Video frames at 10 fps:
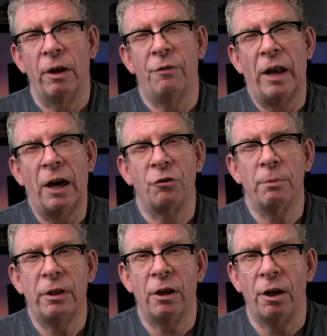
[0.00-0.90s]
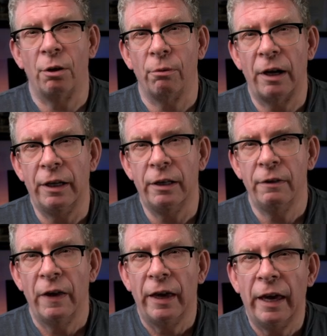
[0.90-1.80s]
If it hasn't been done already,
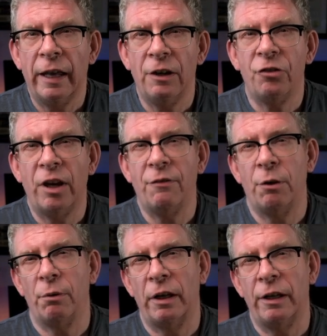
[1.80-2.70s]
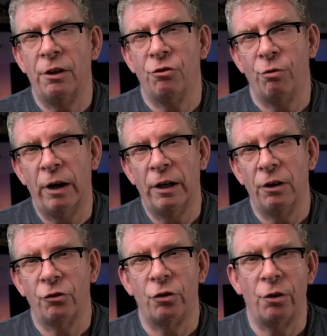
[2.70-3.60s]
any safety-related
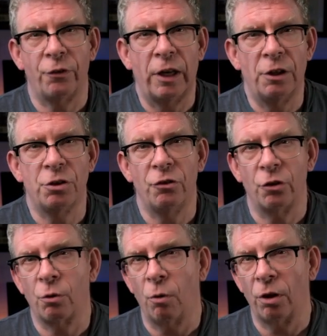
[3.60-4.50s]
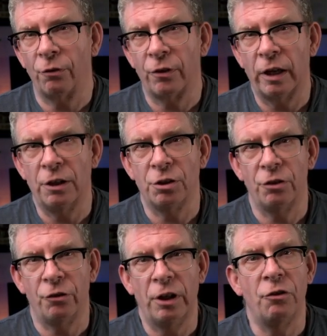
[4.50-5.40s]
training, certifications, or
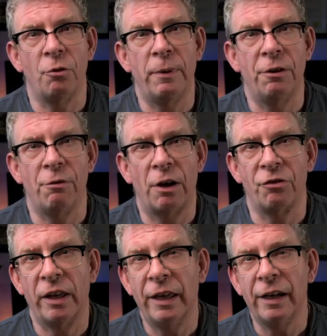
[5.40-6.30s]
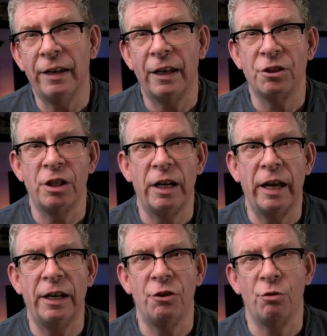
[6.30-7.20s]
qualifications needs to be addressed. In addition,
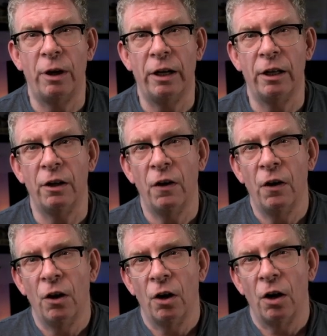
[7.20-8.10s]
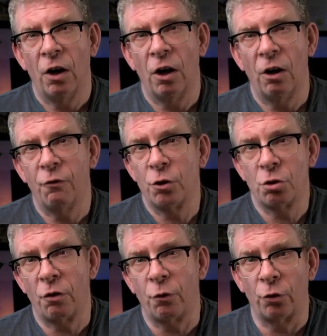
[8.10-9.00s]
any training for
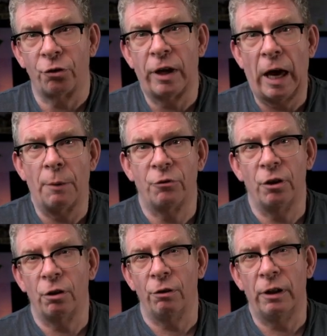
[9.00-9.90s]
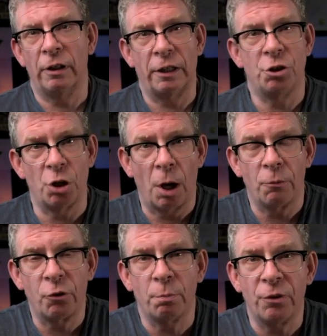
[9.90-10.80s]
shortfalls or gaps, including like
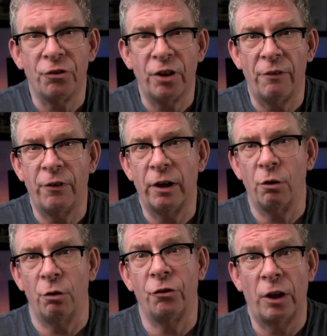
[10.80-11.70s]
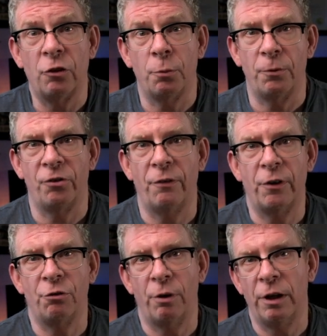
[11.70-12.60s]
job-specific or
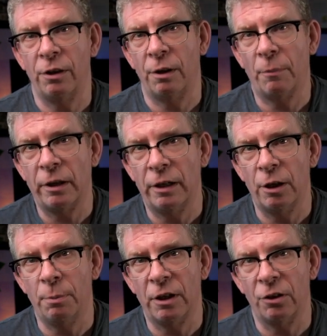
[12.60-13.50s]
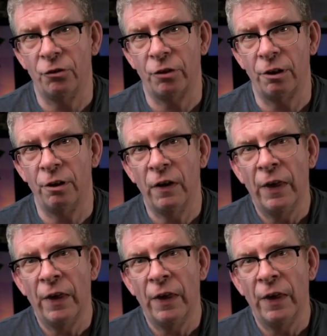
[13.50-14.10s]
site-specific training that might need to be considered.